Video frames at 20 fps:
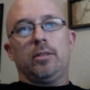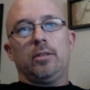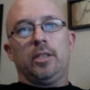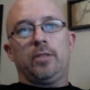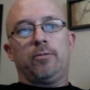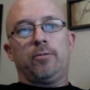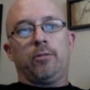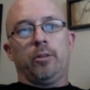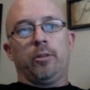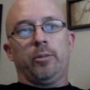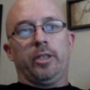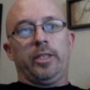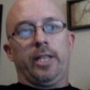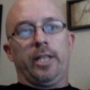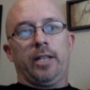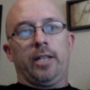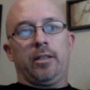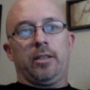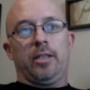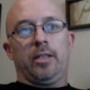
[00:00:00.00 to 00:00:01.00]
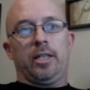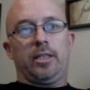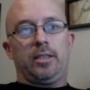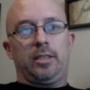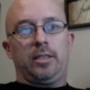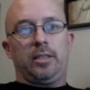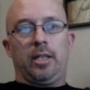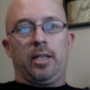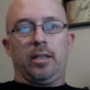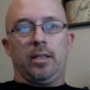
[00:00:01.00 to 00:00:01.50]
this formula down to the
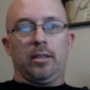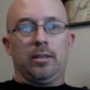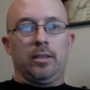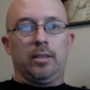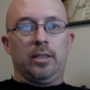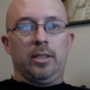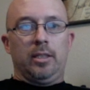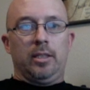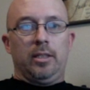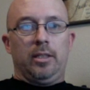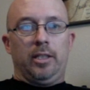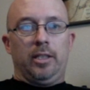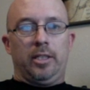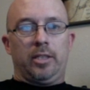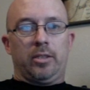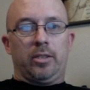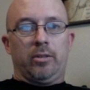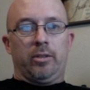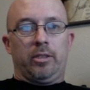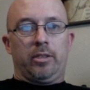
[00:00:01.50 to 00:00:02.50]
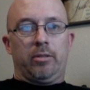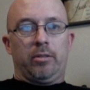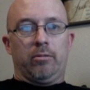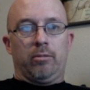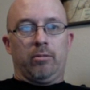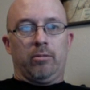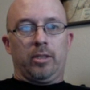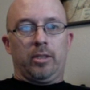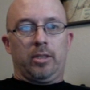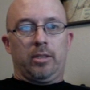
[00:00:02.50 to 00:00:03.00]
next cell, it's going to
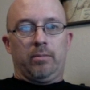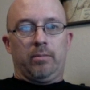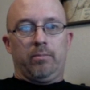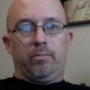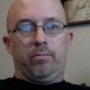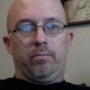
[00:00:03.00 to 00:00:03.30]
want to